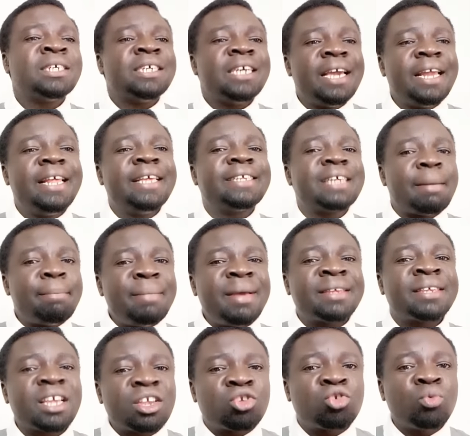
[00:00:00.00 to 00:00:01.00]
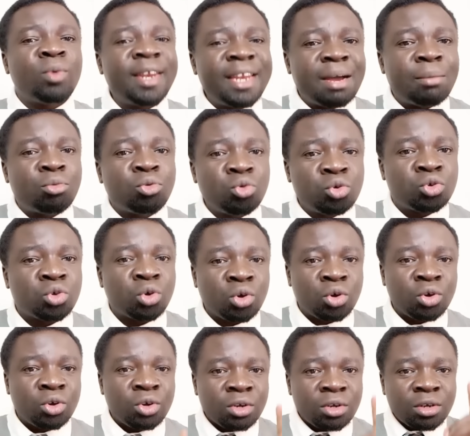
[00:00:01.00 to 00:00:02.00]
It is a message to William
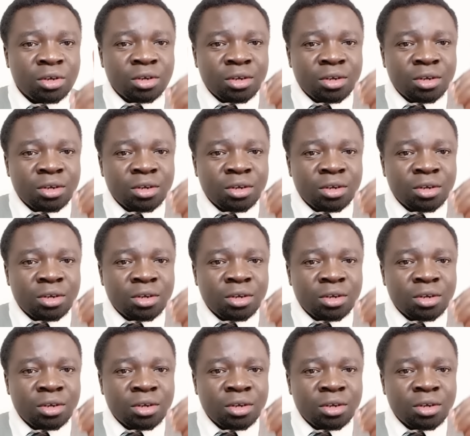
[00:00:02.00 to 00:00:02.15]
Ruto.